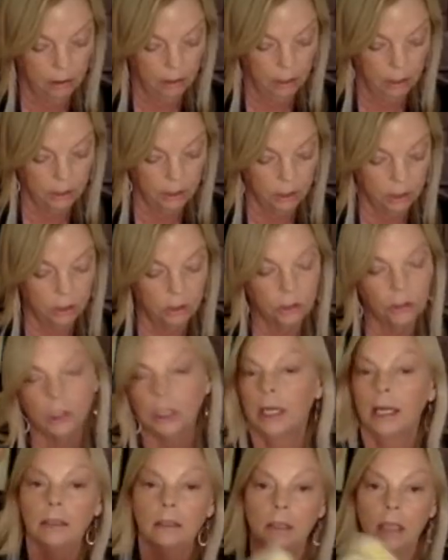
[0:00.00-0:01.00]
She knows
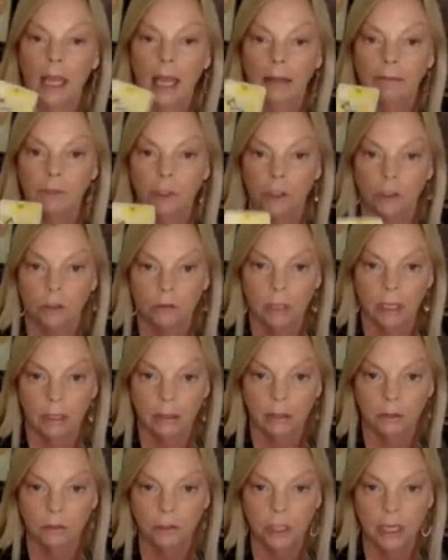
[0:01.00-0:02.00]
she has to have
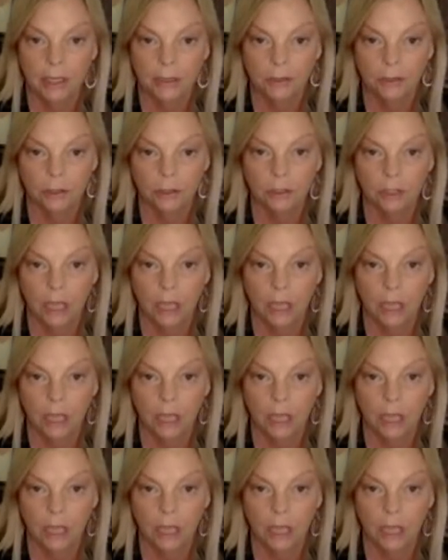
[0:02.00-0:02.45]
strength. Her challenge is